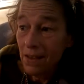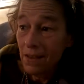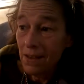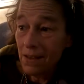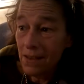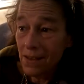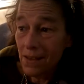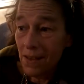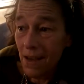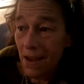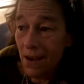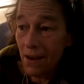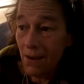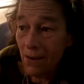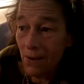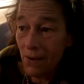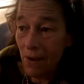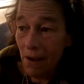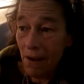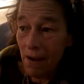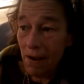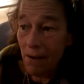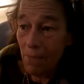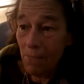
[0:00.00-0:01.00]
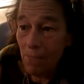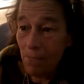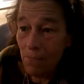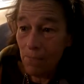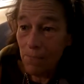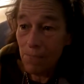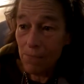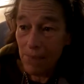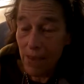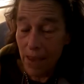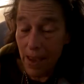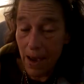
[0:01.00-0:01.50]
So,
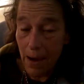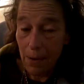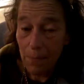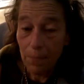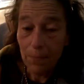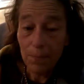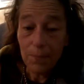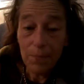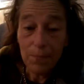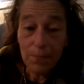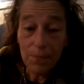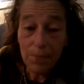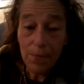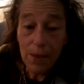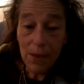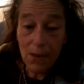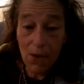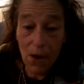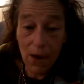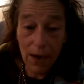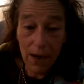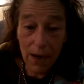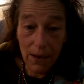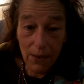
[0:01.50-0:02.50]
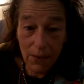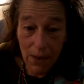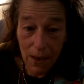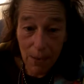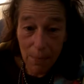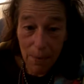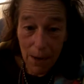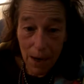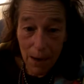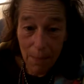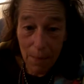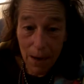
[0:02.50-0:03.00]
yeah. Not only,
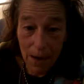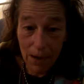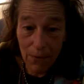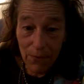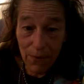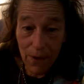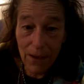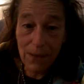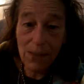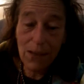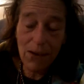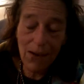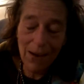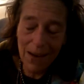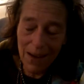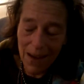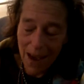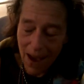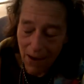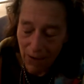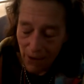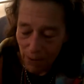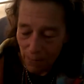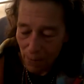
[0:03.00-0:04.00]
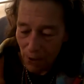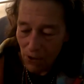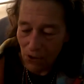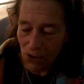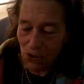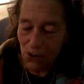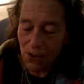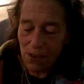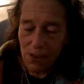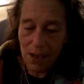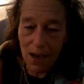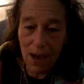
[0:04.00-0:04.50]
but I made a video. So anyhow, he
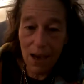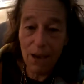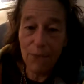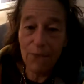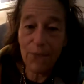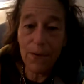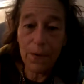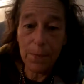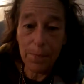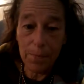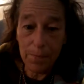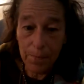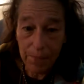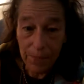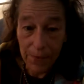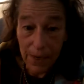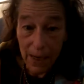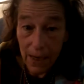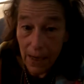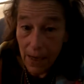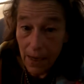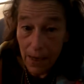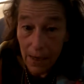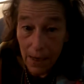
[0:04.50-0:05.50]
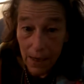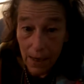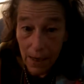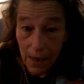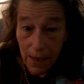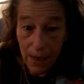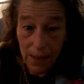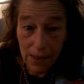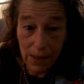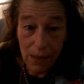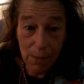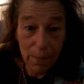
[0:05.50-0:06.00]
purchased stuff, and
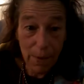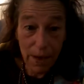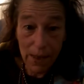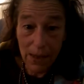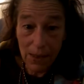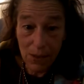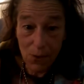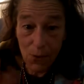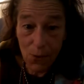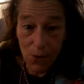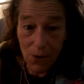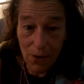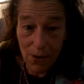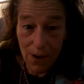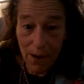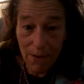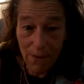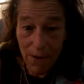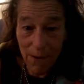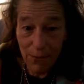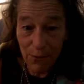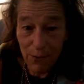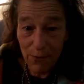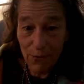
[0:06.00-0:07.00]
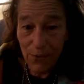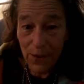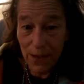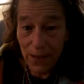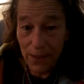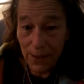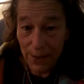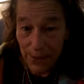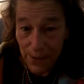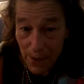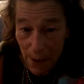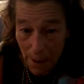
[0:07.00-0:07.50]
it's the biggest order I've ever
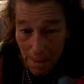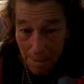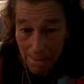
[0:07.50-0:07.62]
filled.